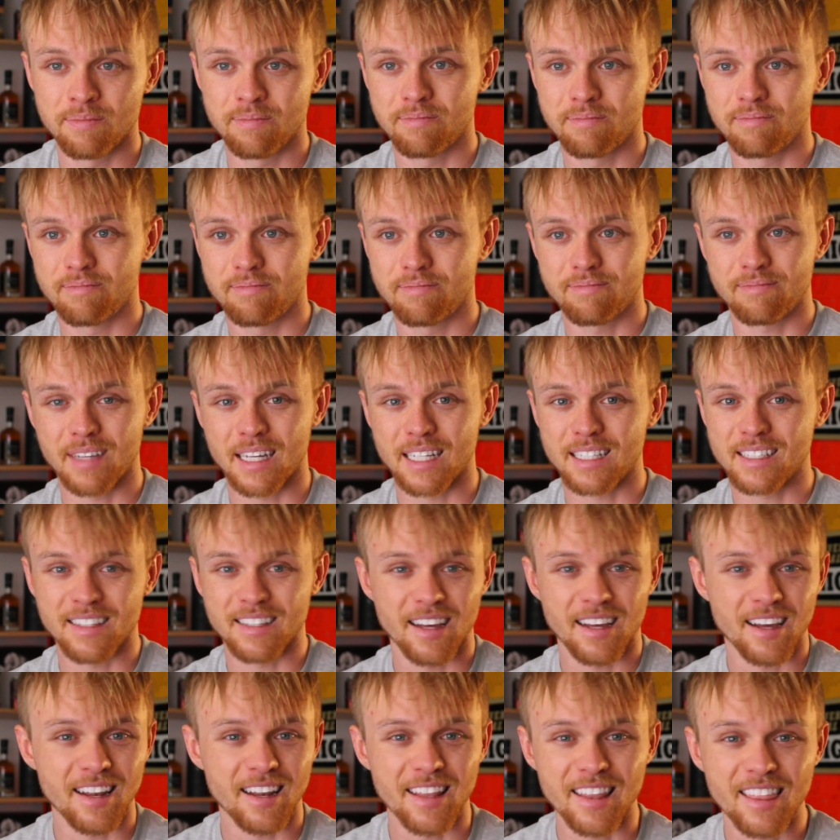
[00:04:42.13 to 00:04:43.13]
that's not a
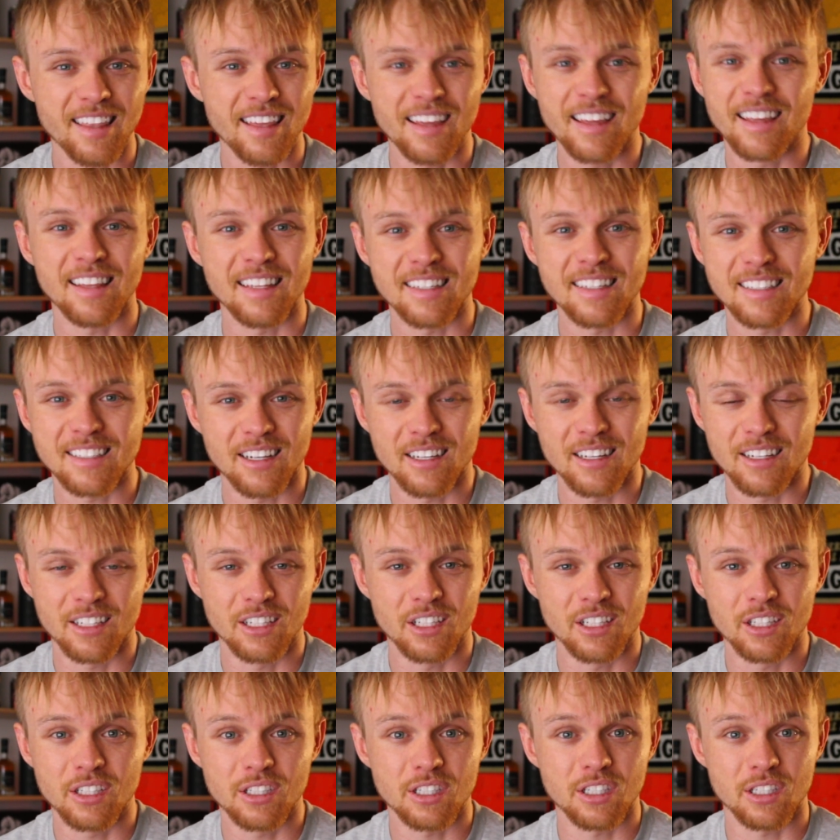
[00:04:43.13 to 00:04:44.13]
thing. That's not it's
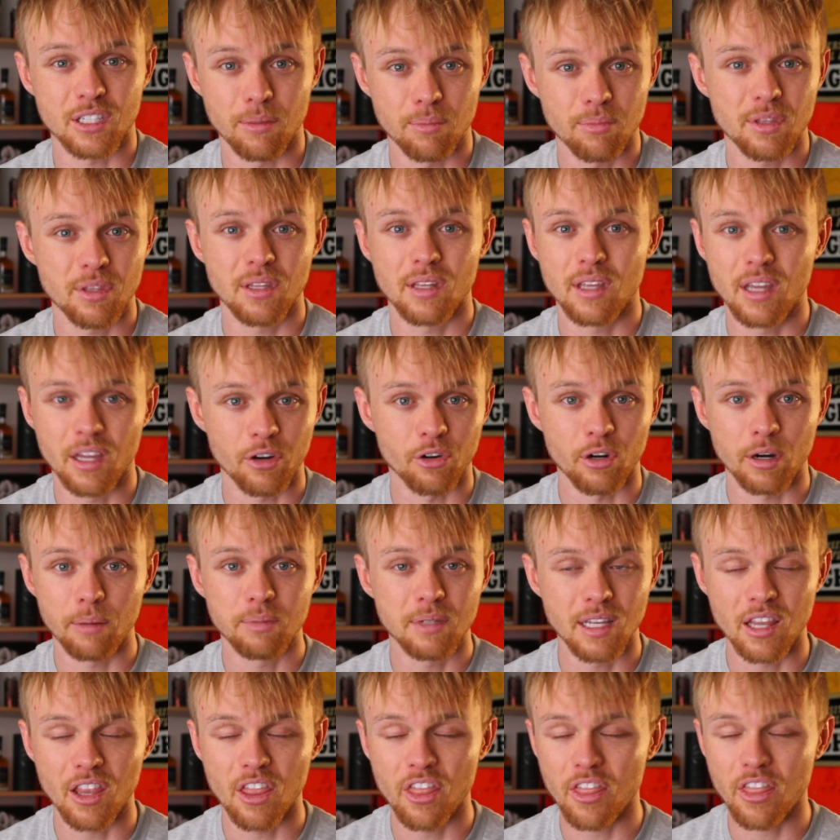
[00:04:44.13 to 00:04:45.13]
some encrypted
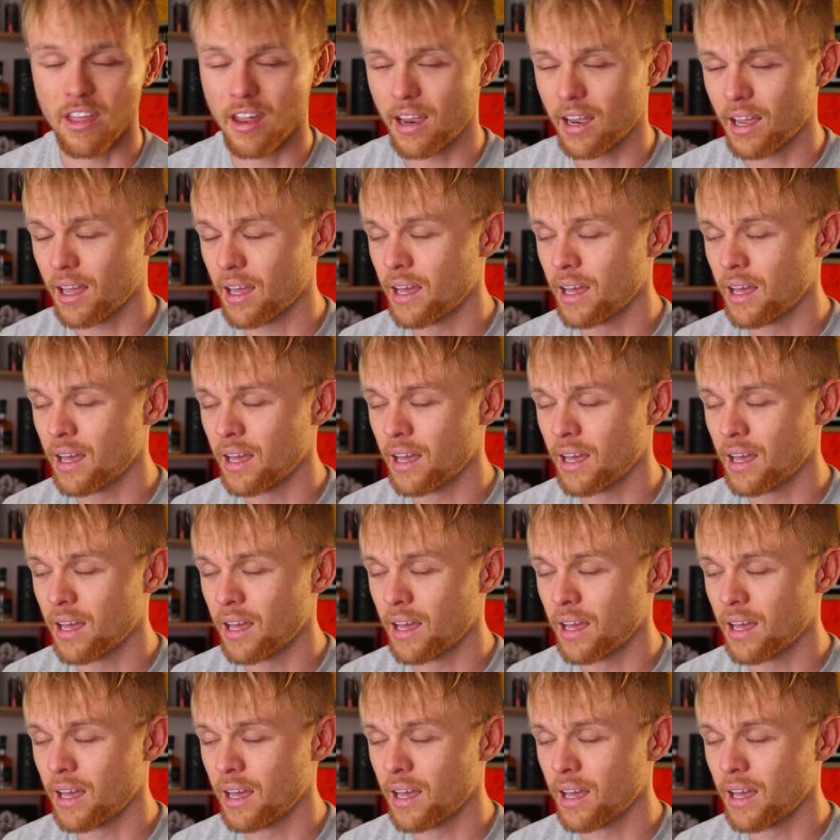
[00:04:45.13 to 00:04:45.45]
thing.